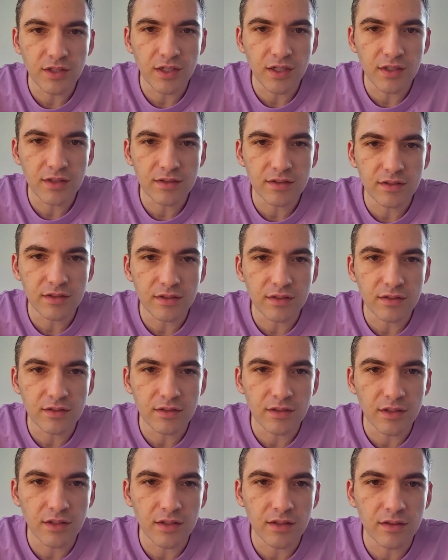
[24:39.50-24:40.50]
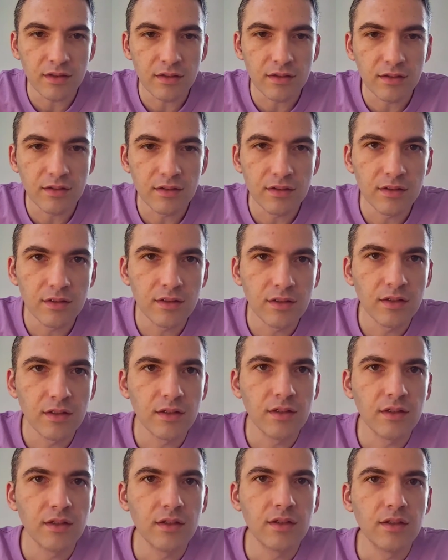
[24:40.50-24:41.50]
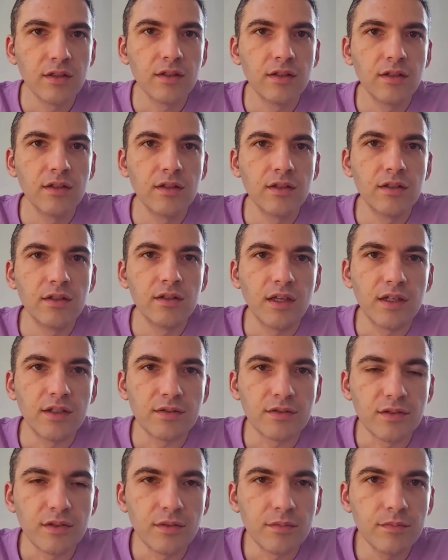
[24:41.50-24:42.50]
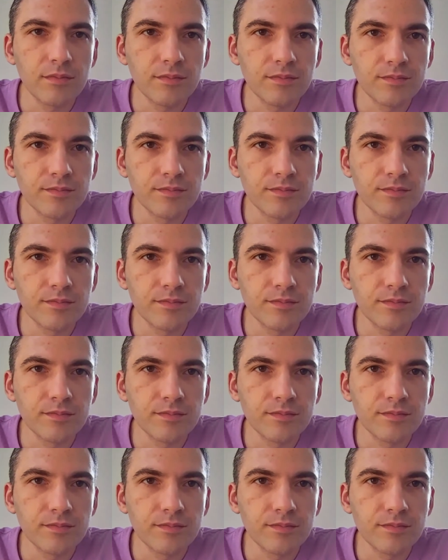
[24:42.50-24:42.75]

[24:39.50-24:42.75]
guys, and answer them.